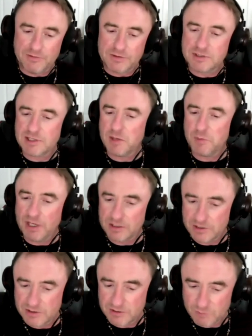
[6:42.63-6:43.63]
same
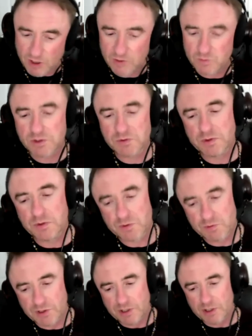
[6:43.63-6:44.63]
age as Martin was when he
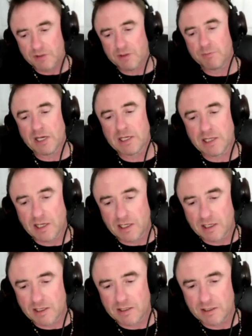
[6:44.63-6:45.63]
was reading Michael
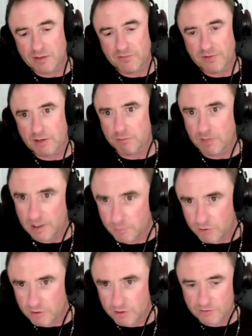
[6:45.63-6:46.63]
Eigen and then found my
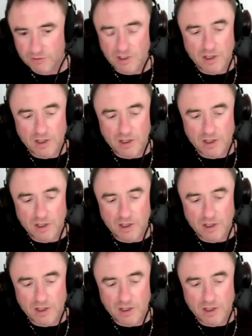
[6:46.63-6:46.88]
book,